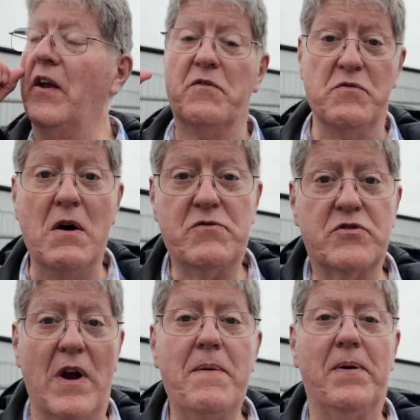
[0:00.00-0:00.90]
a road
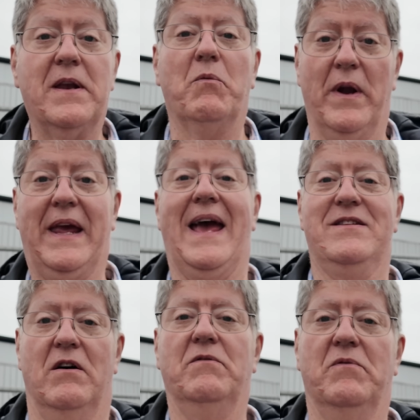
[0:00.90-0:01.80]
trip and you want to
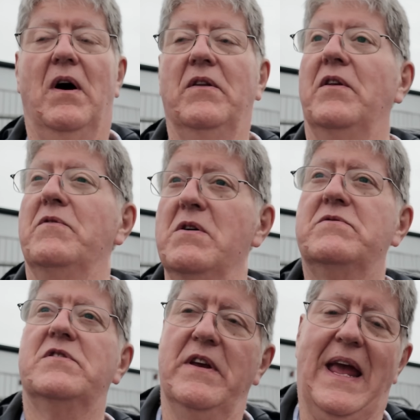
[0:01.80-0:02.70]
get on the
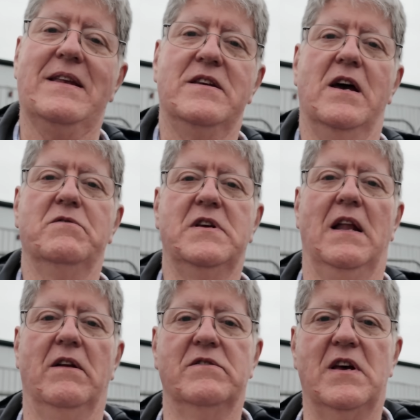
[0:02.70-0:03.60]
route so you get to your
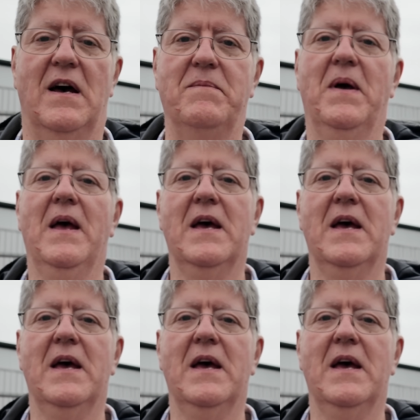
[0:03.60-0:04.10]
hotel on time,